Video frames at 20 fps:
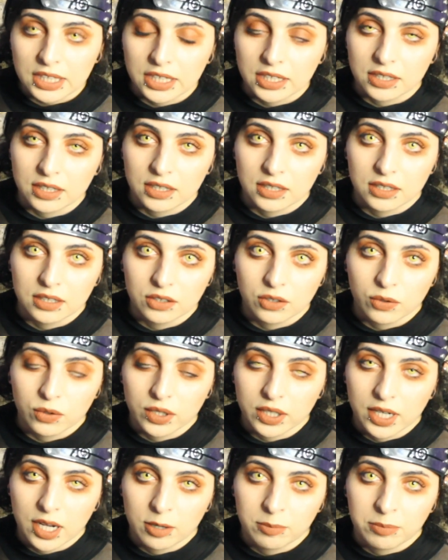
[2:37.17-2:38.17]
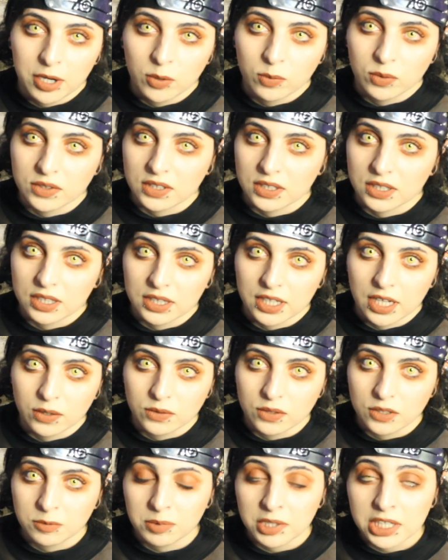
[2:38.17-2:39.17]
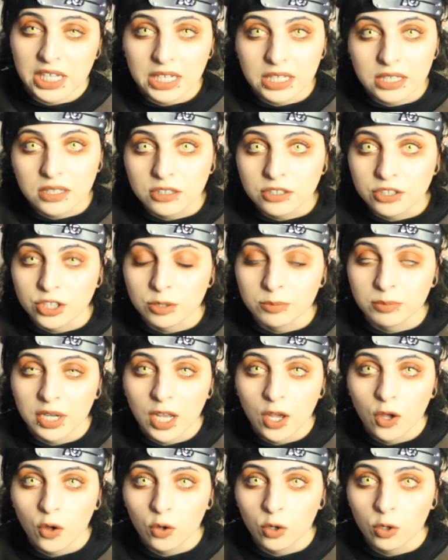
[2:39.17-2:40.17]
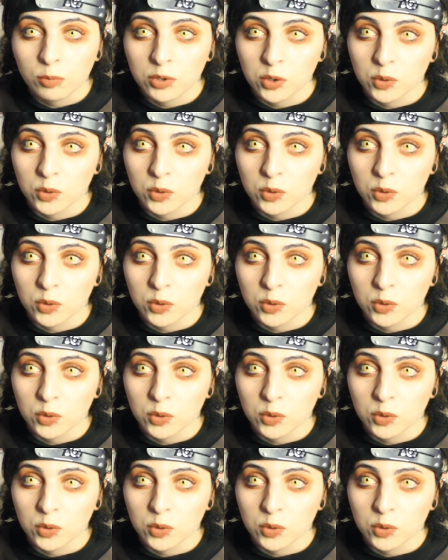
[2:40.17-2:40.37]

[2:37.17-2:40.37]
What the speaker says: Like growing up, I wasn't allowed to speak English in my home.